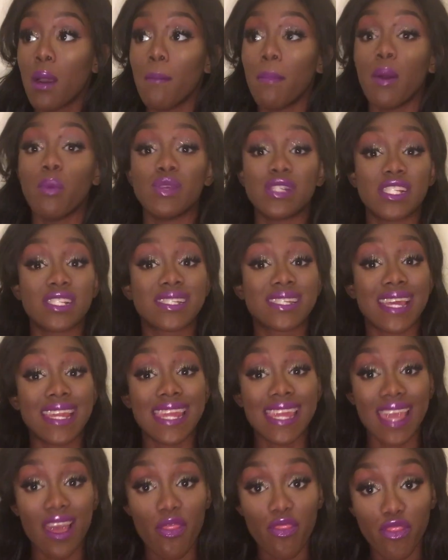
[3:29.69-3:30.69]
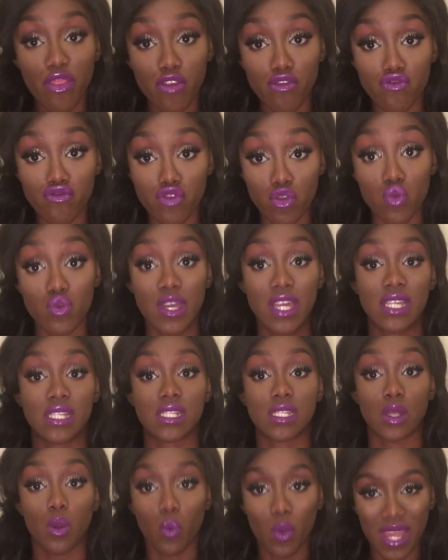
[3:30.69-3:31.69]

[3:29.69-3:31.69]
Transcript: but we're just gonna get through this.